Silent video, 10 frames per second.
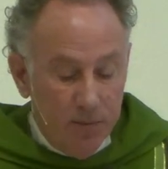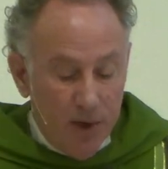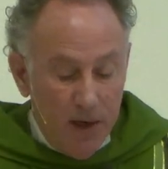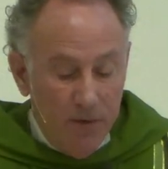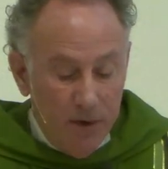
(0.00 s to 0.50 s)

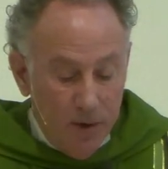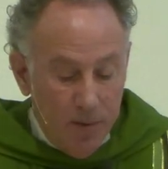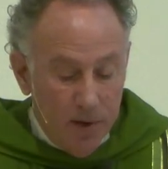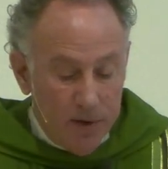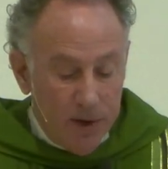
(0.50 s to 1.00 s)
Pray for your
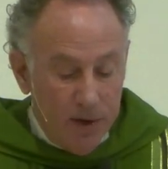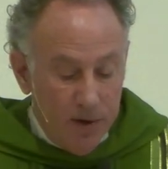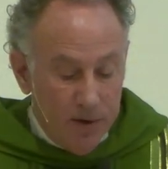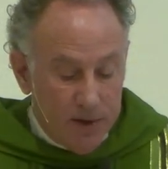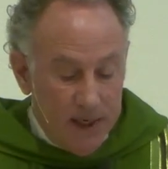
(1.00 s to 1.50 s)

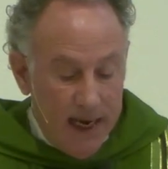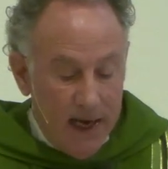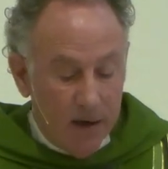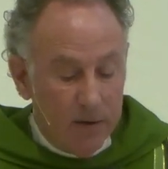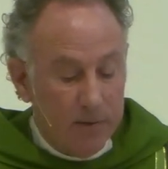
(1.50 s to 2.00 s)
persecutors
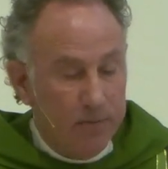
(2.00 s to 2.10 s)
now,